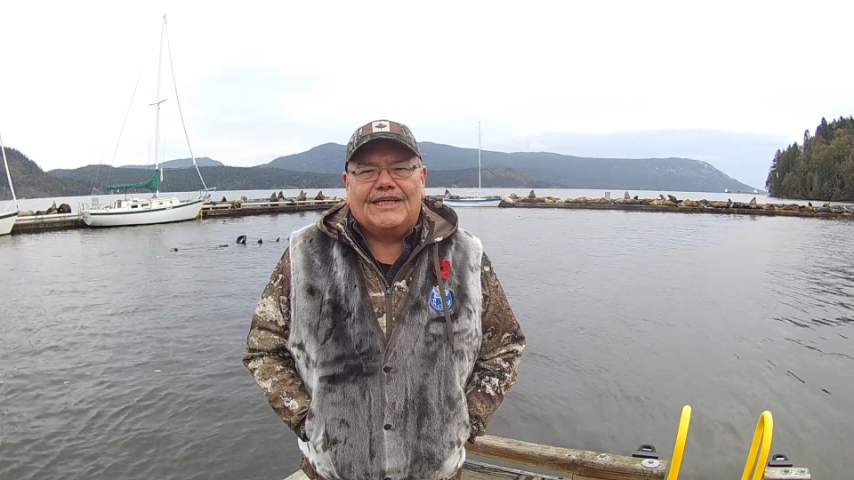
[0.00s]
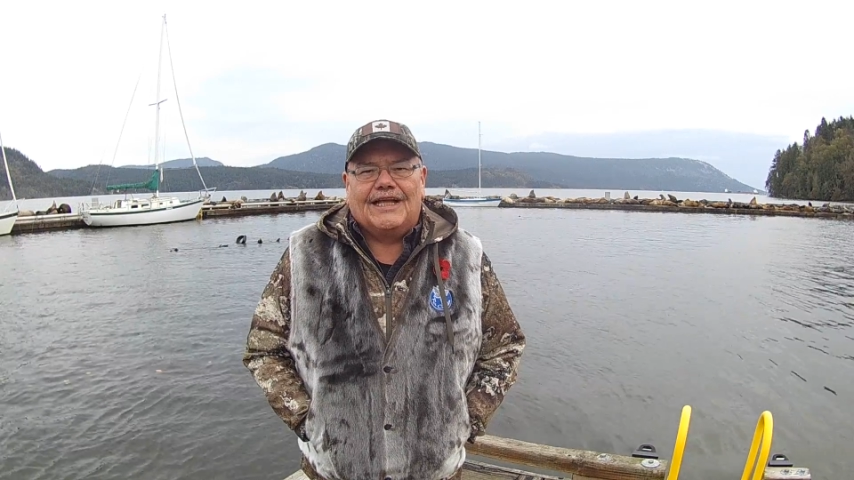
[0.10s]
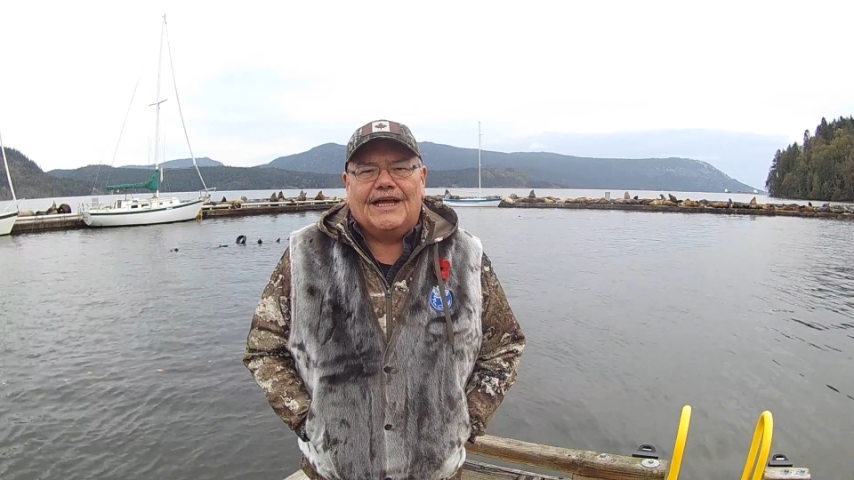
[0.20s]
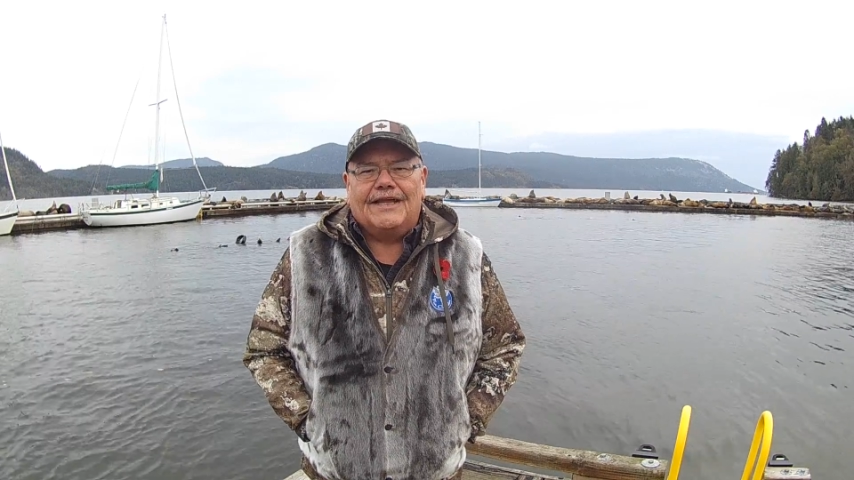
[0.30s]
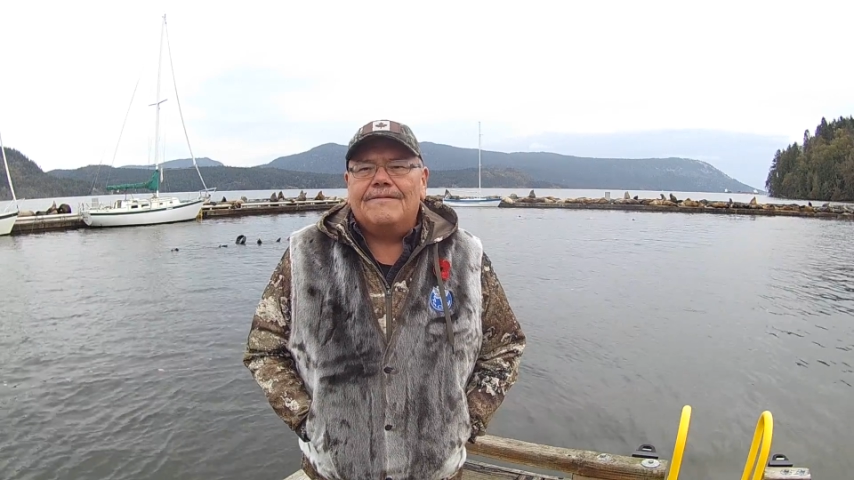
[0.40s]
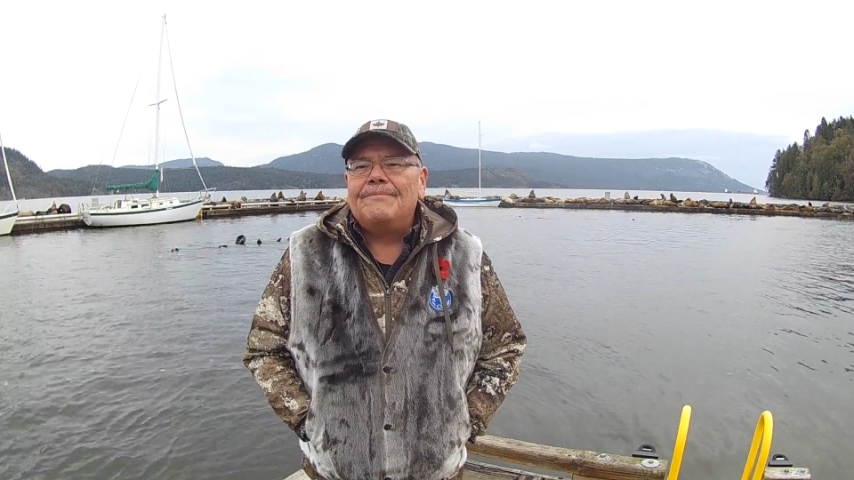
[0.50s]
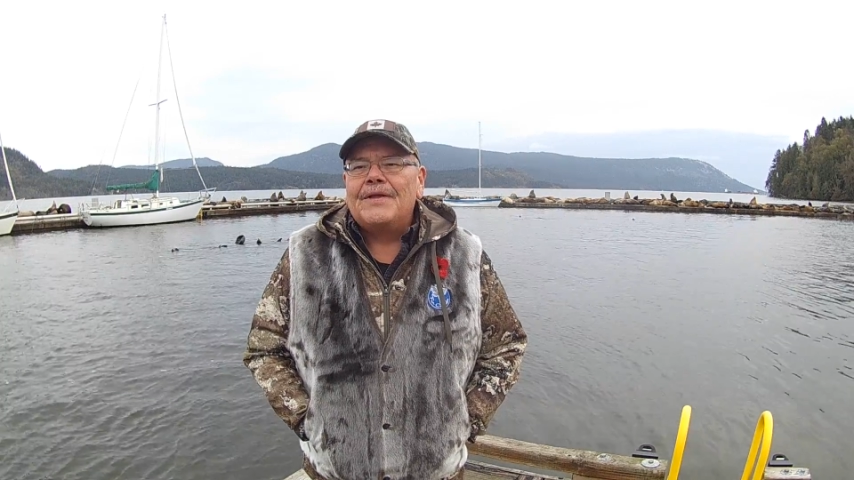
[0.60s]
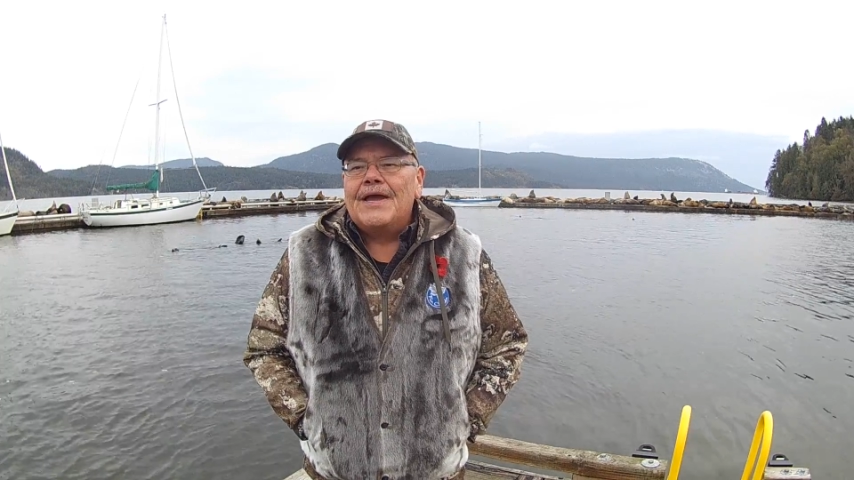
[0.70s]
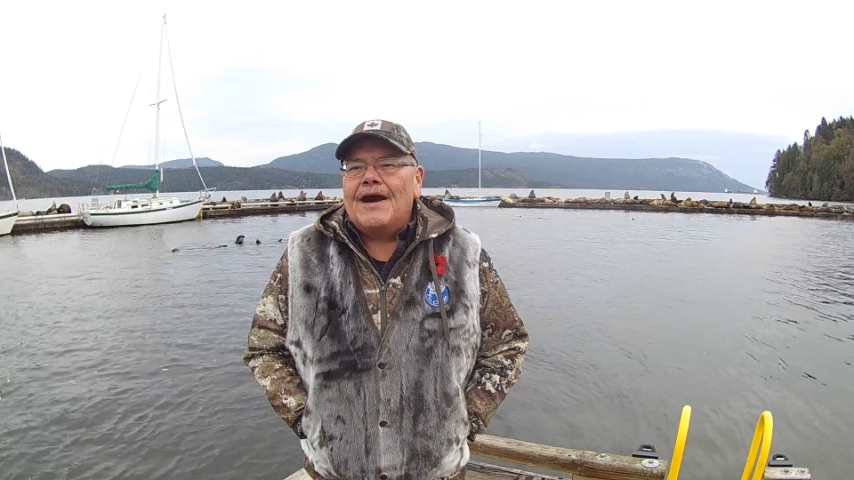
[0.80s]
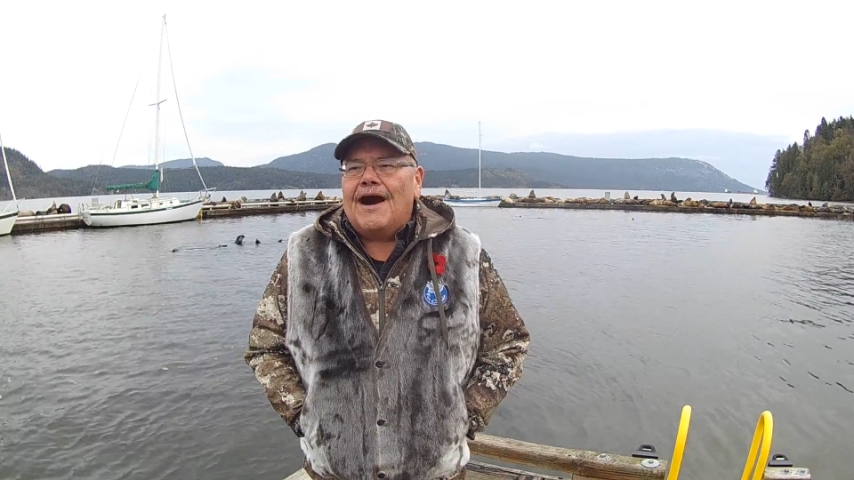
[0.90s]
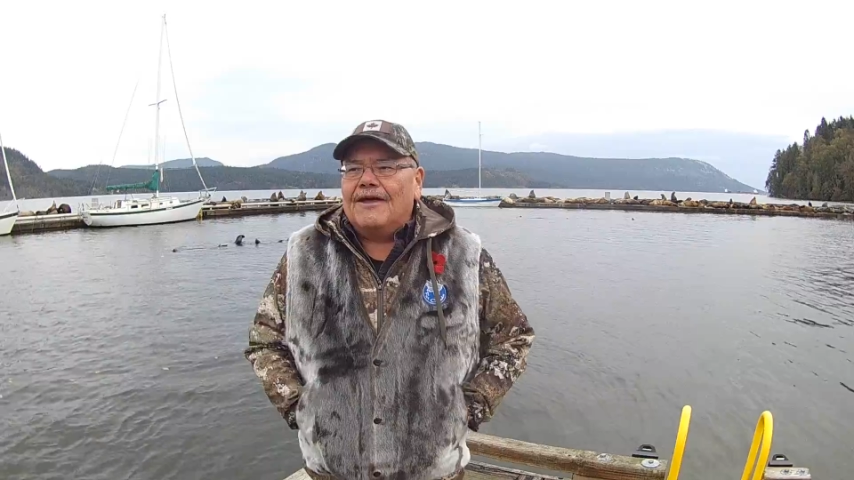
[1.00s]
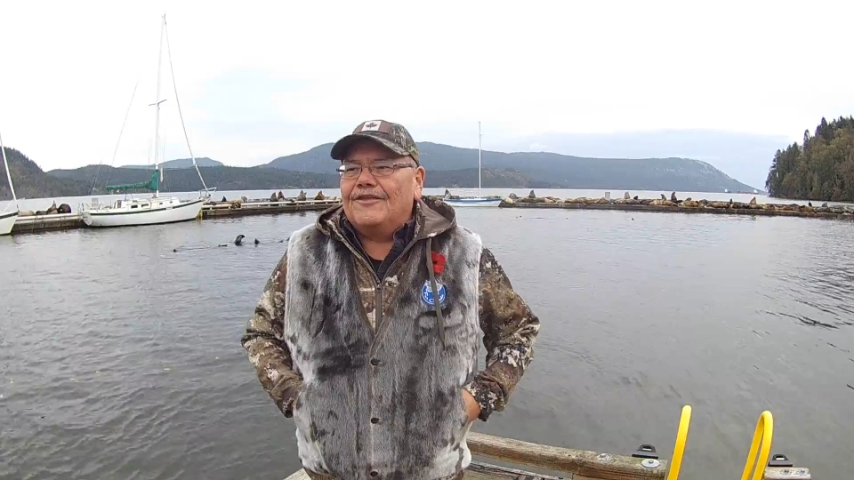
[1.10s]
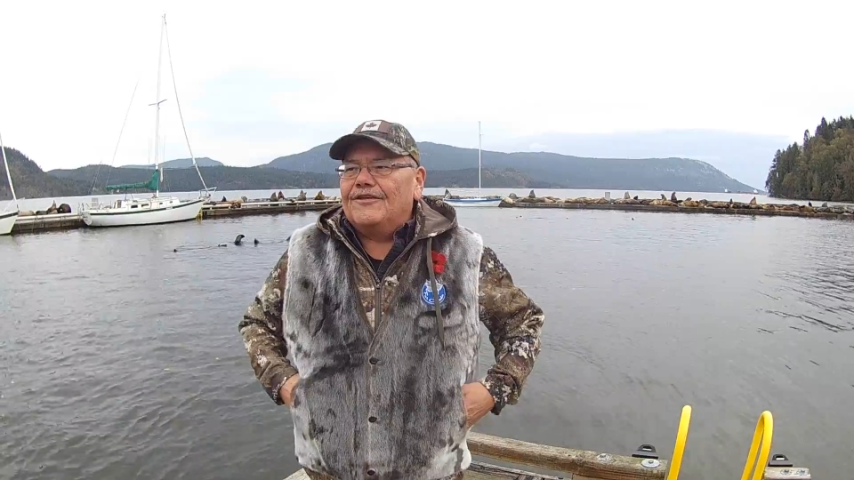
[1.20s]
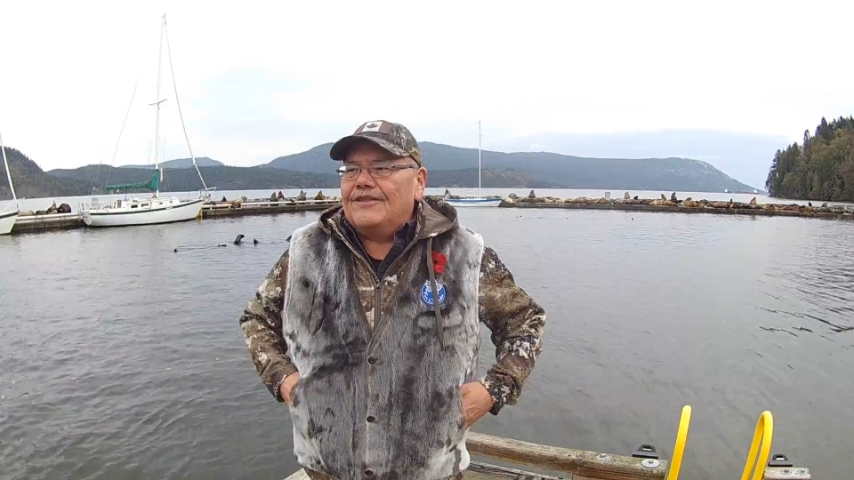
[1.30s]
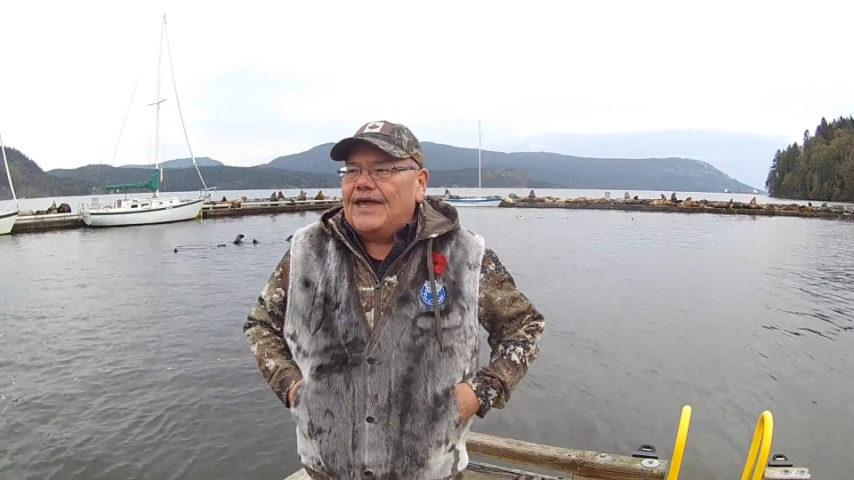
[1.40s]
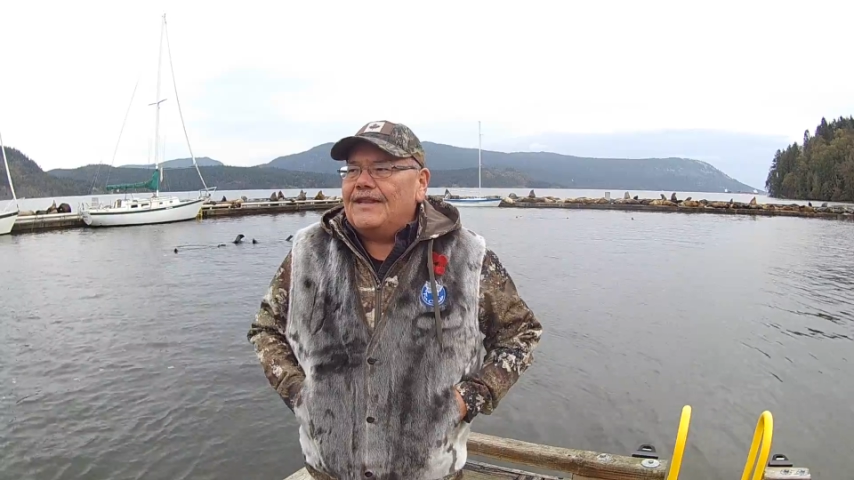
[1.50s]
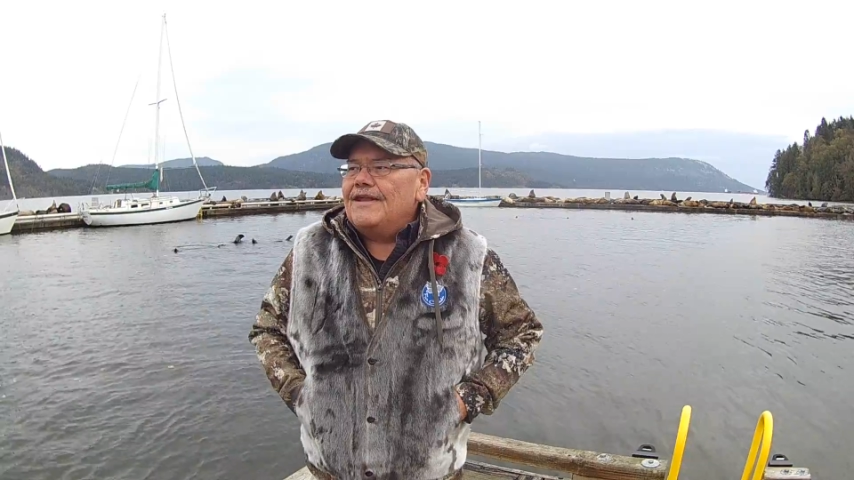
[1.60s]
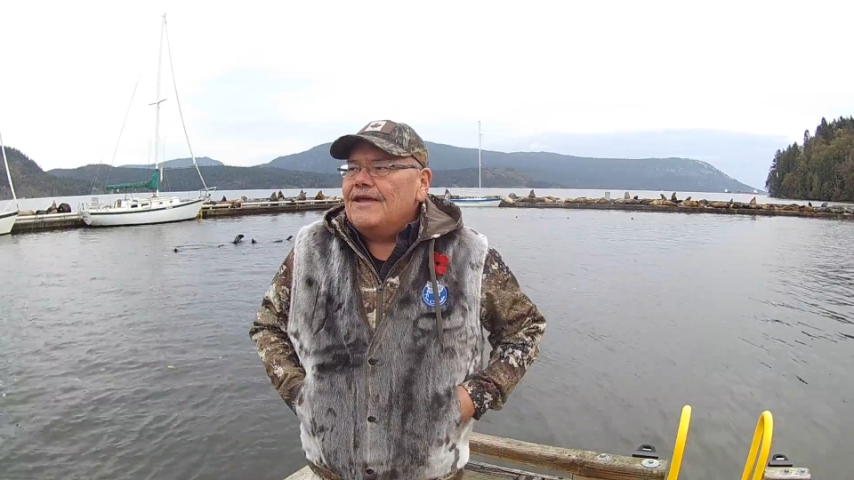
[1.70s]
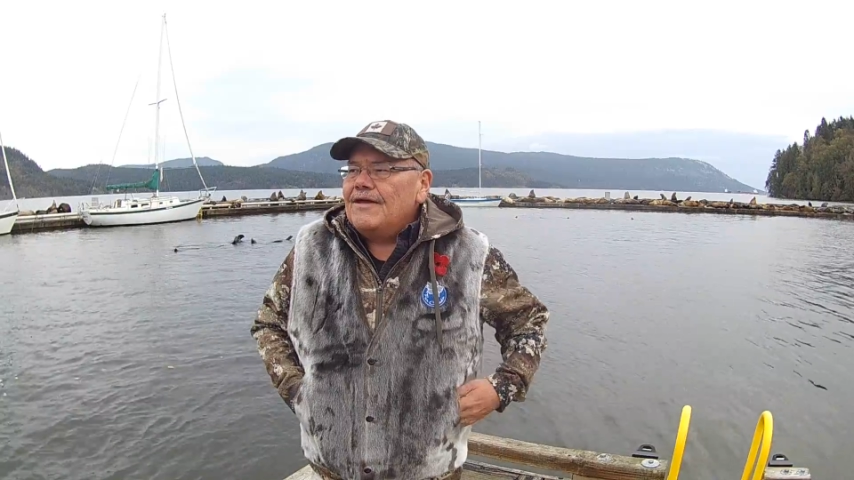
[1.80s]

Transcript: lion, other than